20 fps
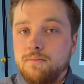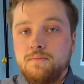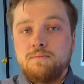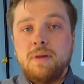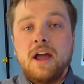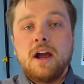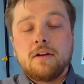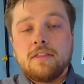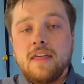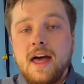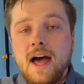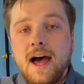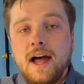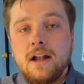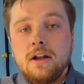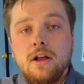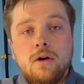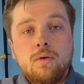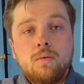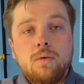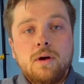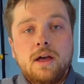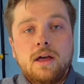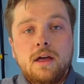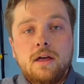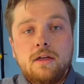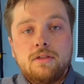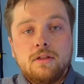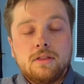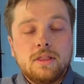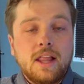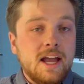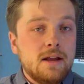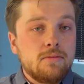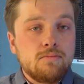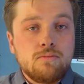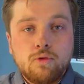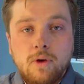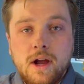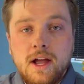Pair that with light
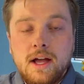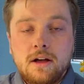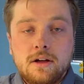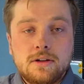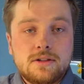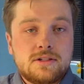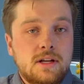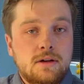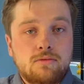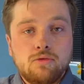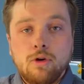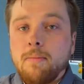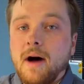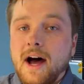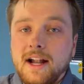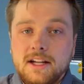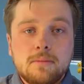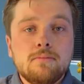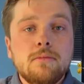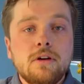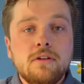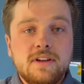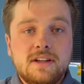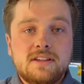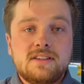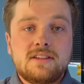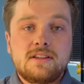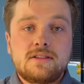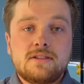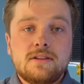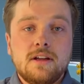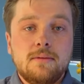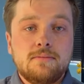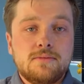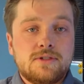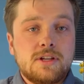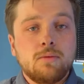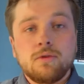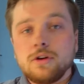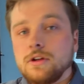and rails and robotic moving
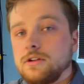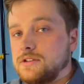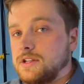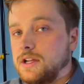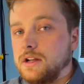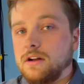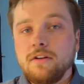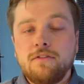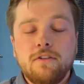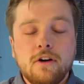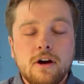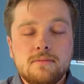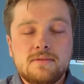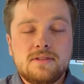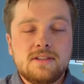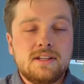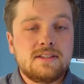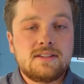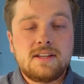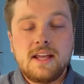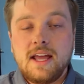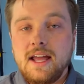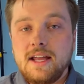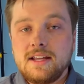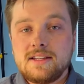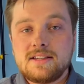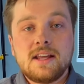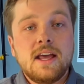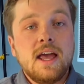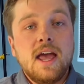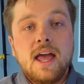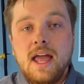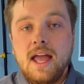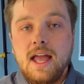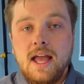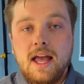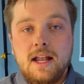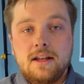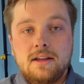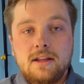systems that we're using in our farms these days,
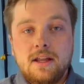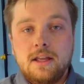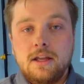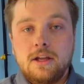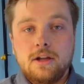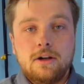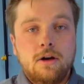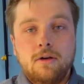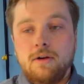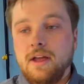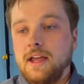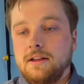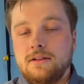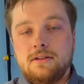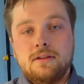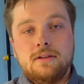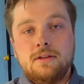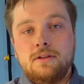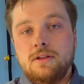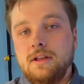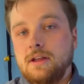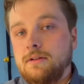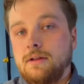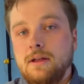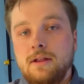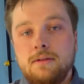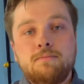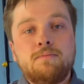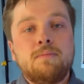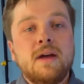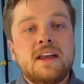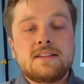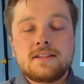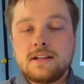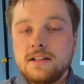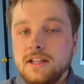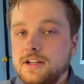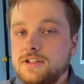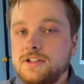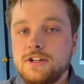and
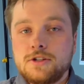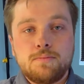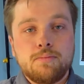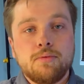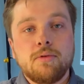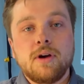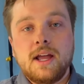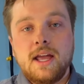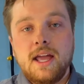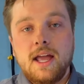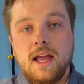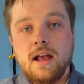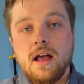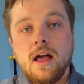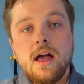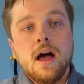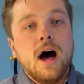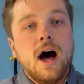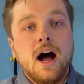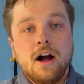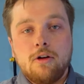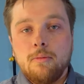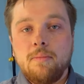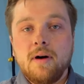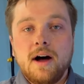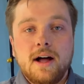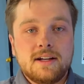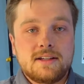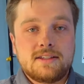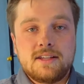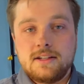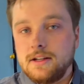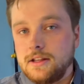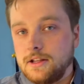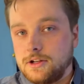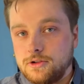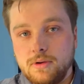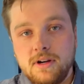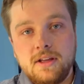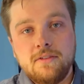basically it's just bringing aquaponics into the
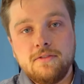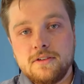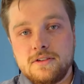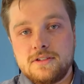21st